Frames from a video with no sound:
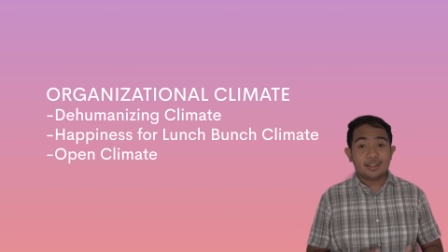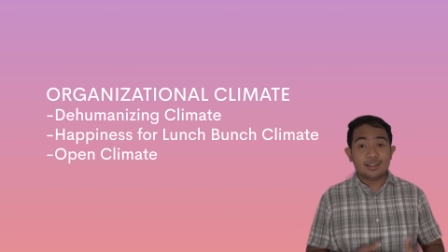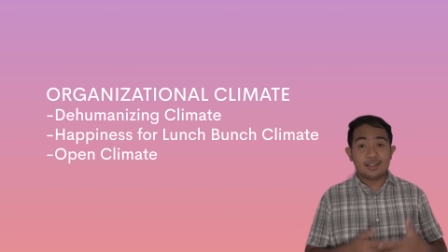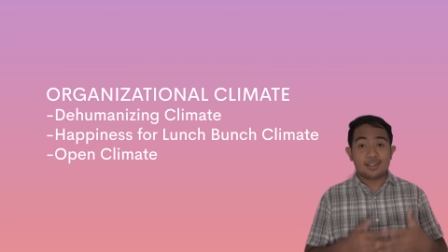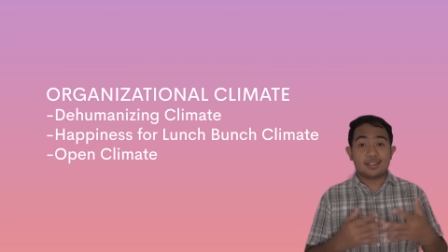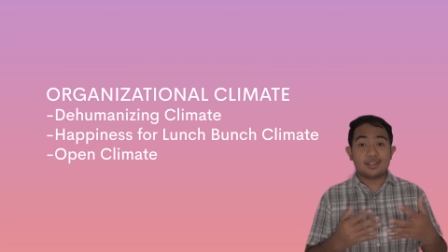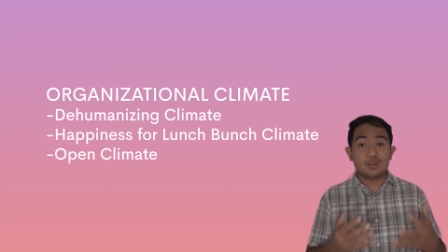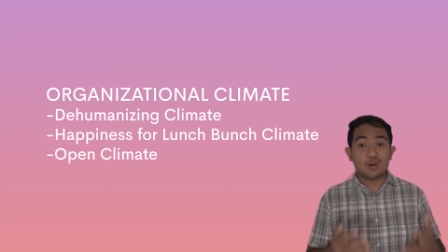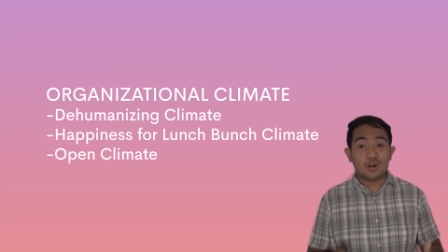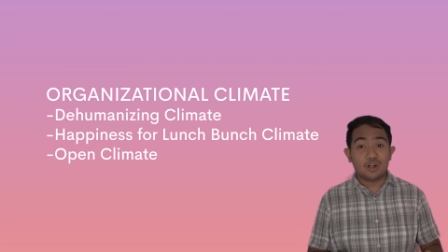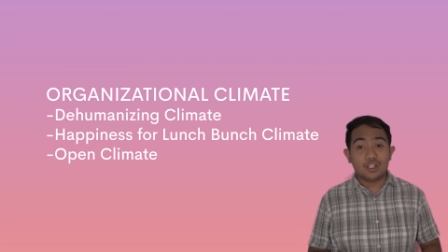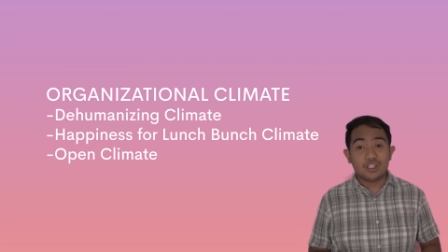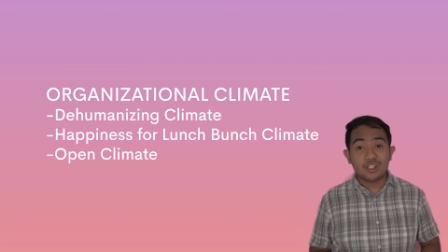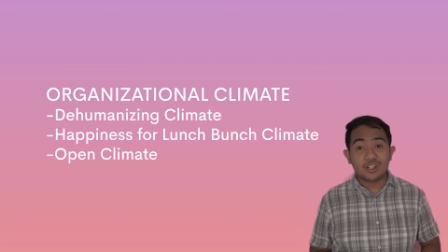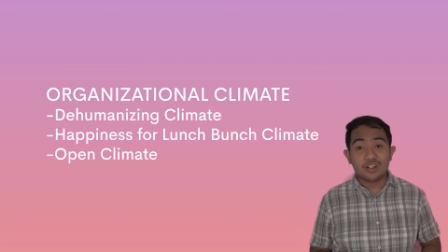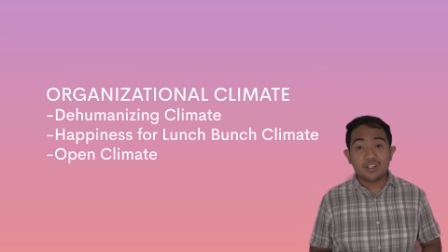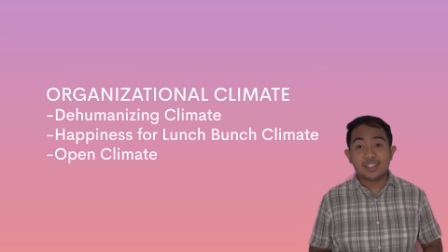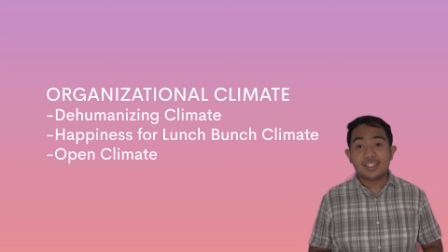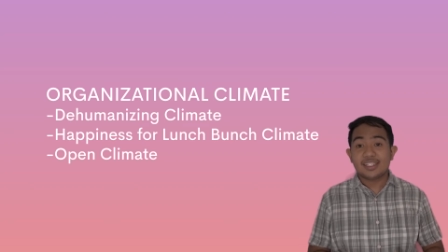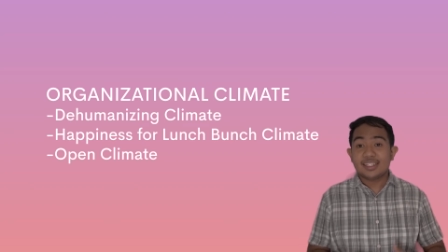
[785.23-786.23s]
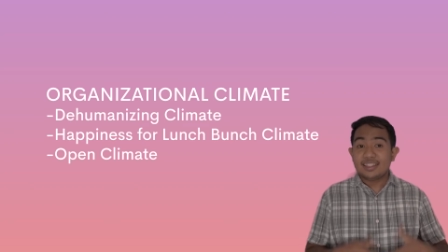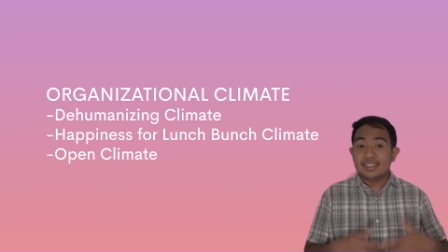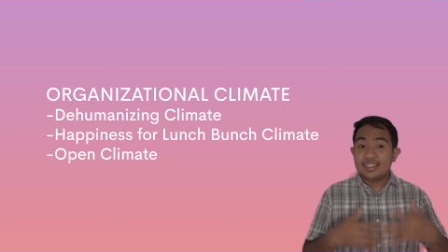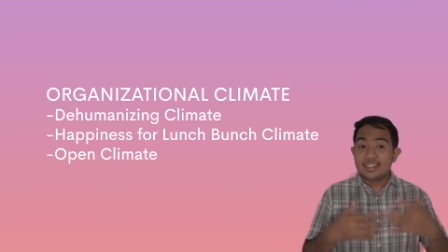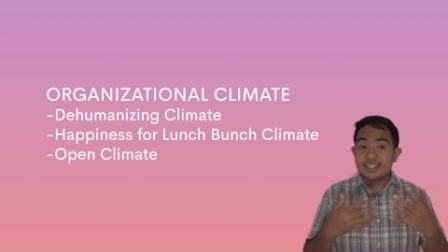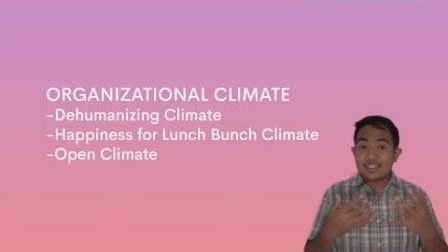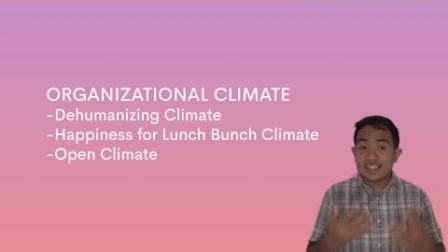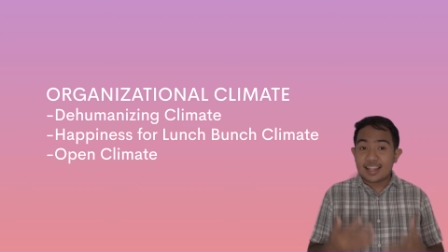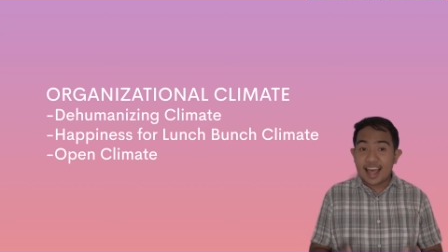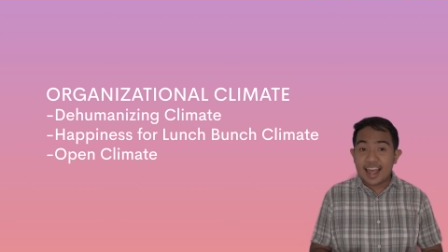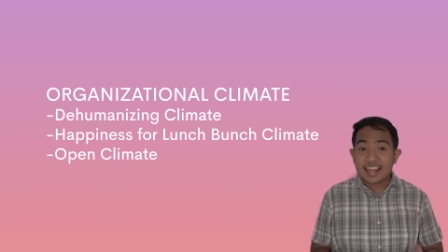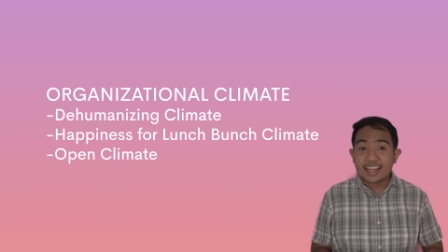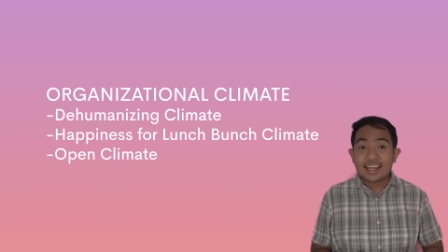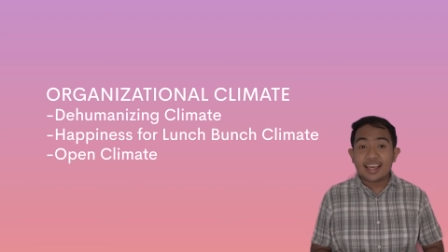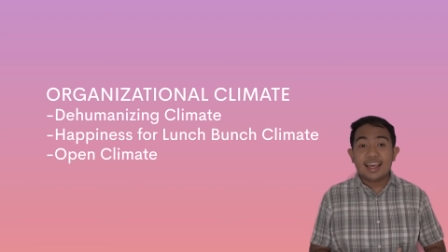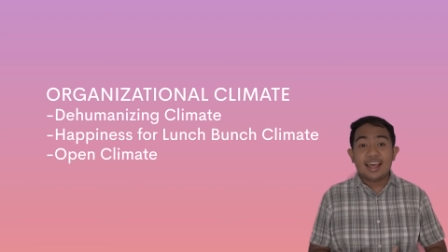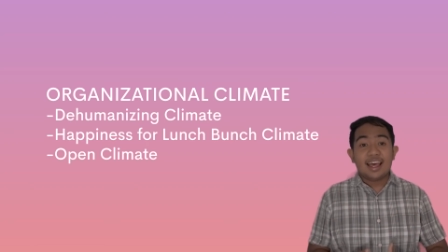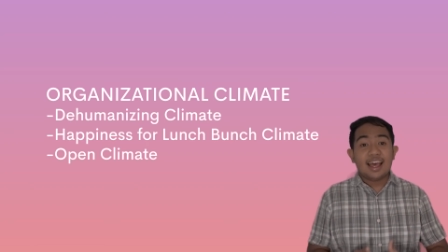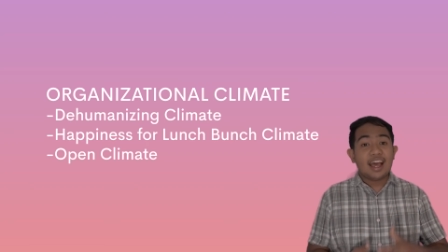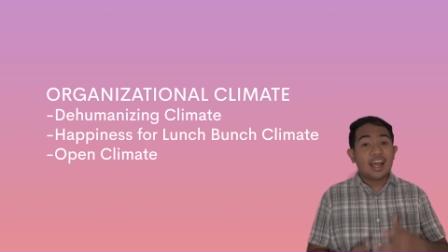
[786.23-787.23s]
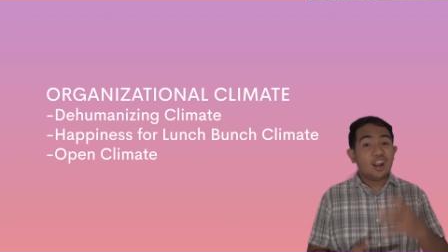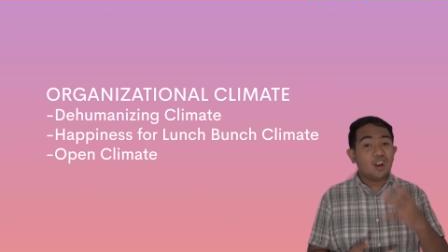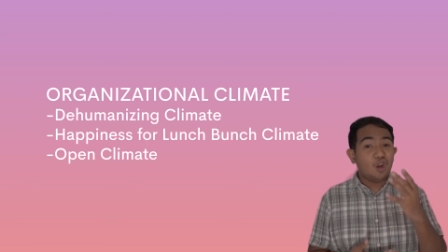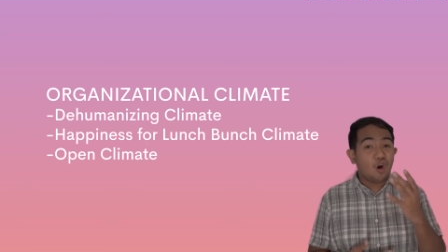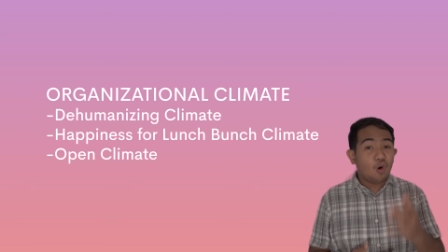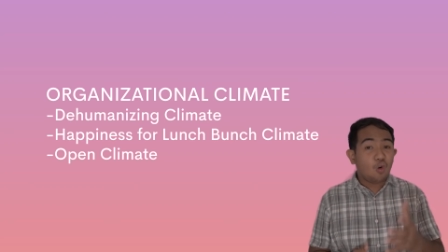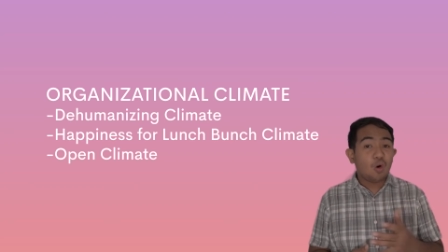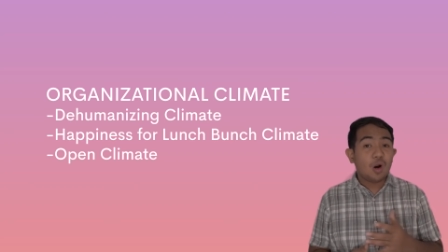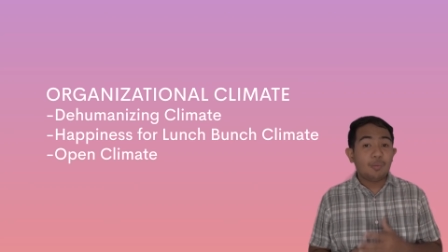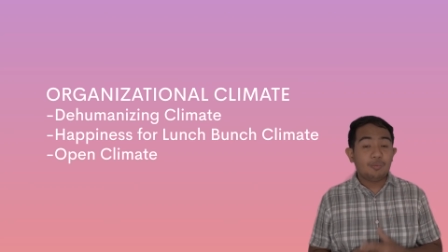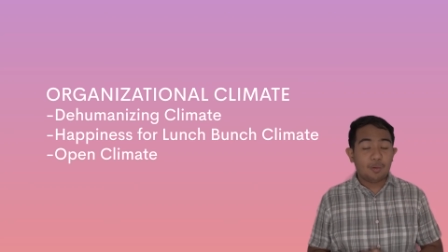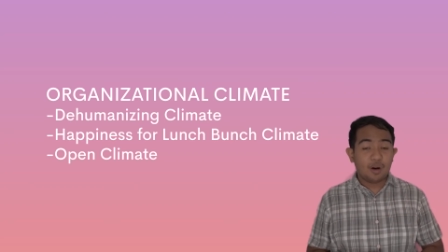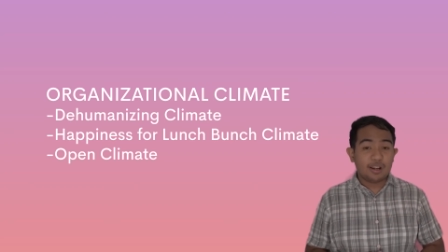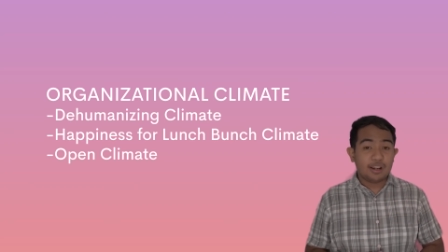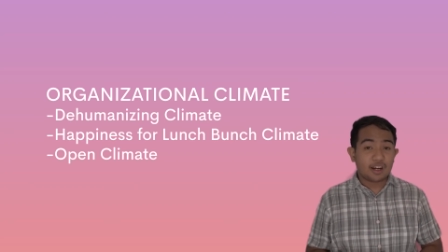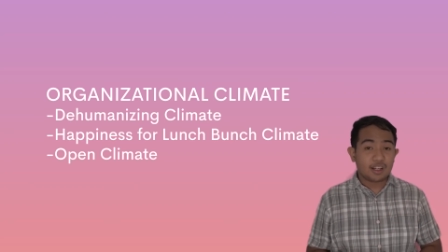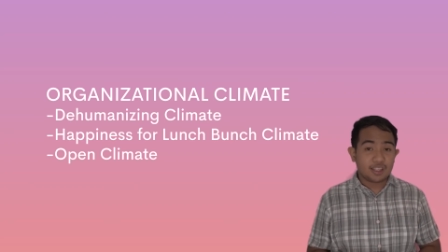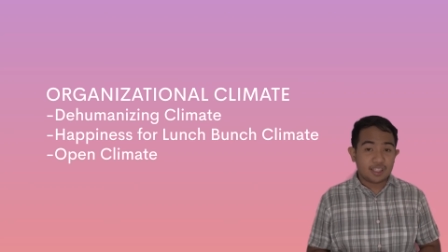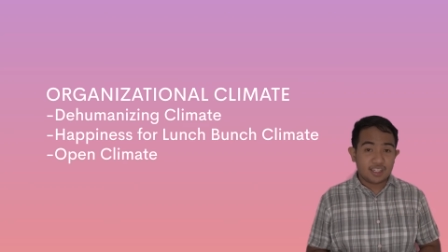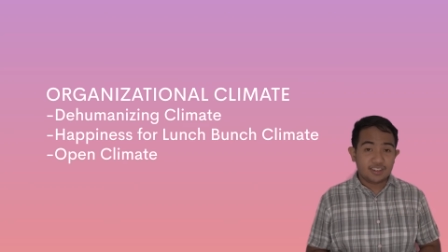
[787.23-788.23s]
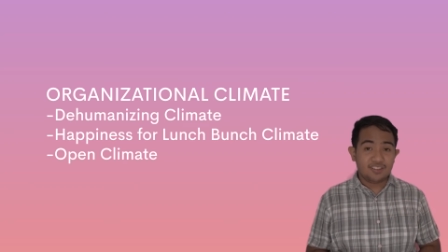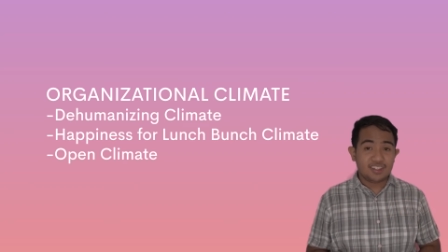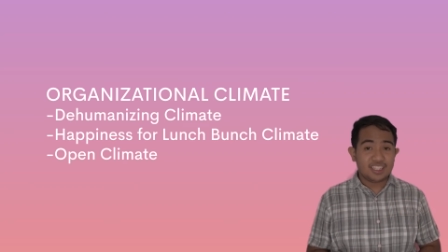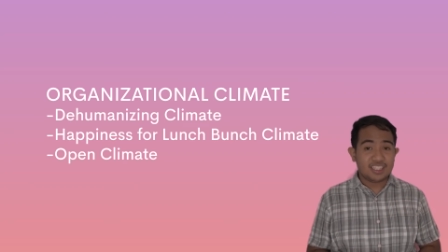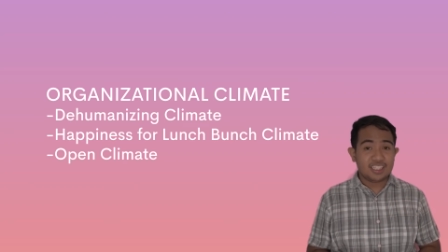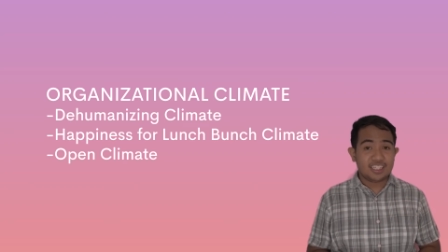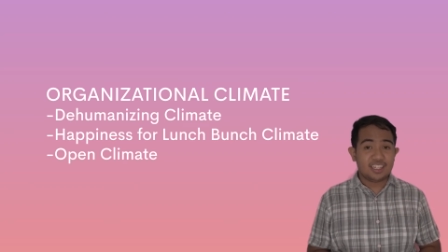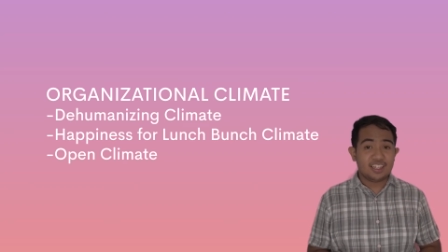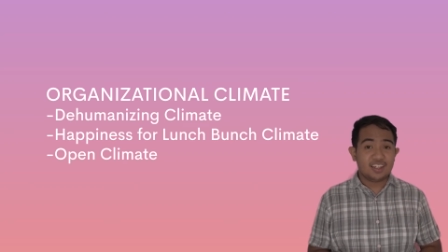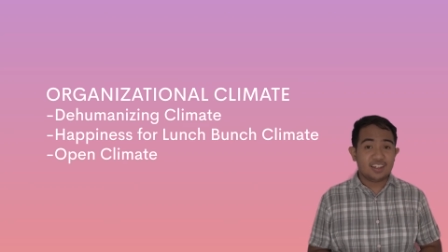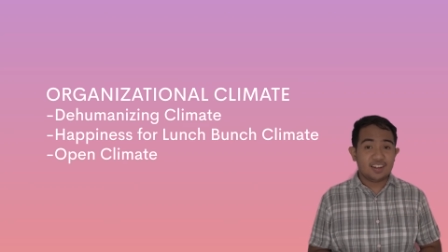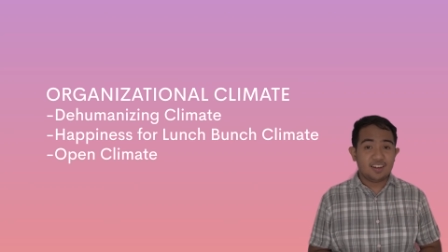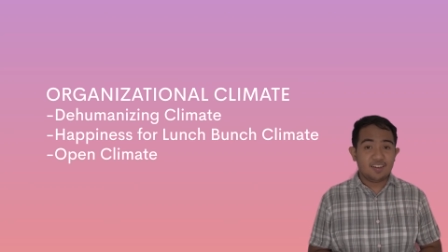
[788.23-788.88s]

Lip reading: distortions, dislike, and lower productivity.